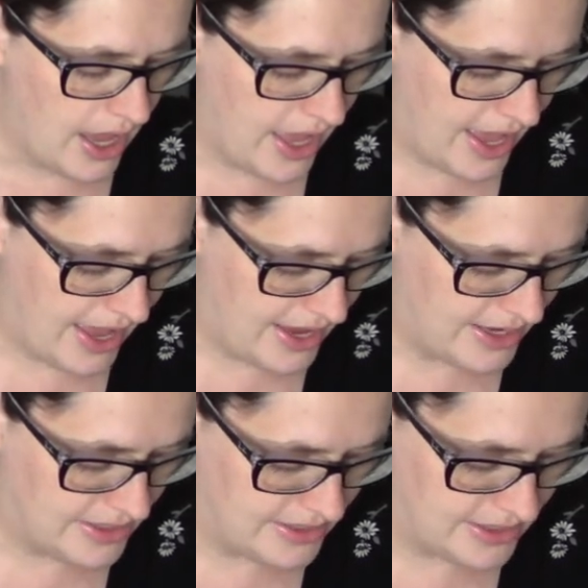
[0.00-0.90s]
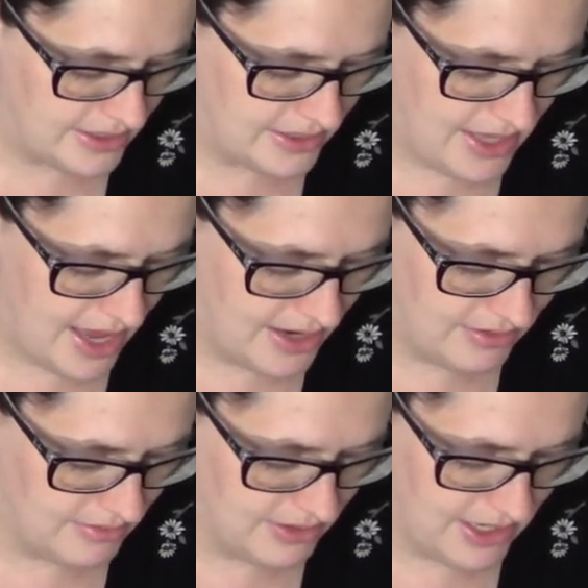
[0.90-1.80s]
and
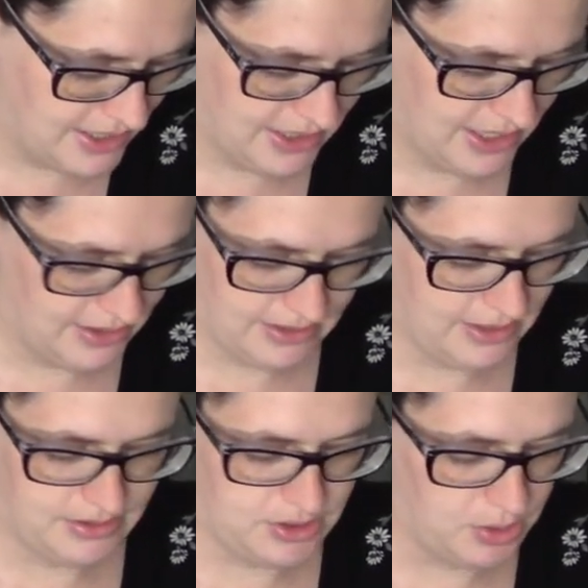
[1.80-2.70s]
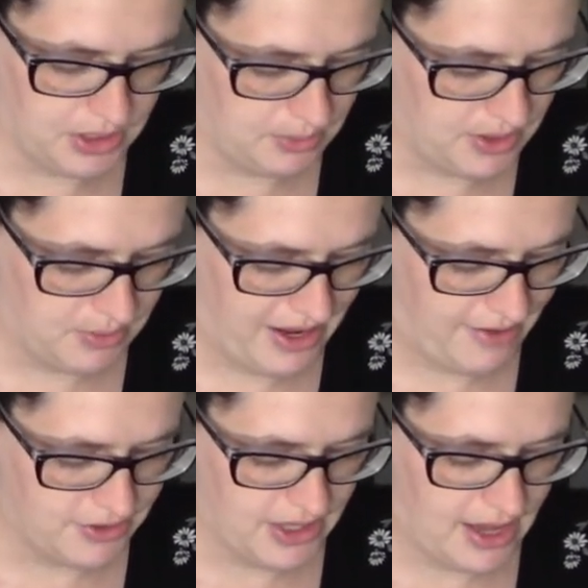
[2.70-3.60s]
then it, it totally went away
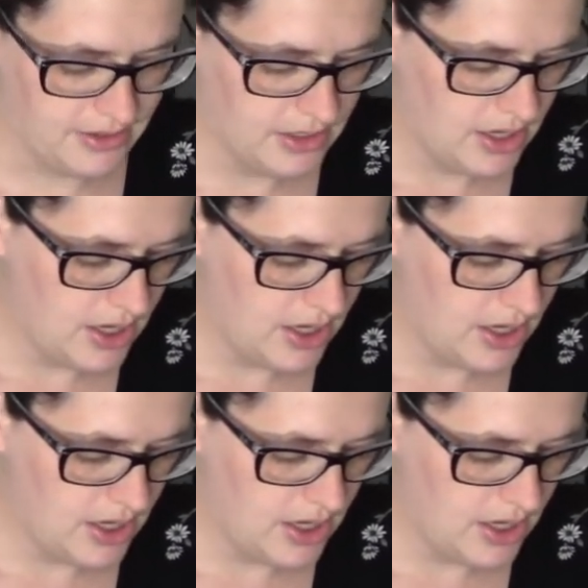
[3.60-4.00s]
after that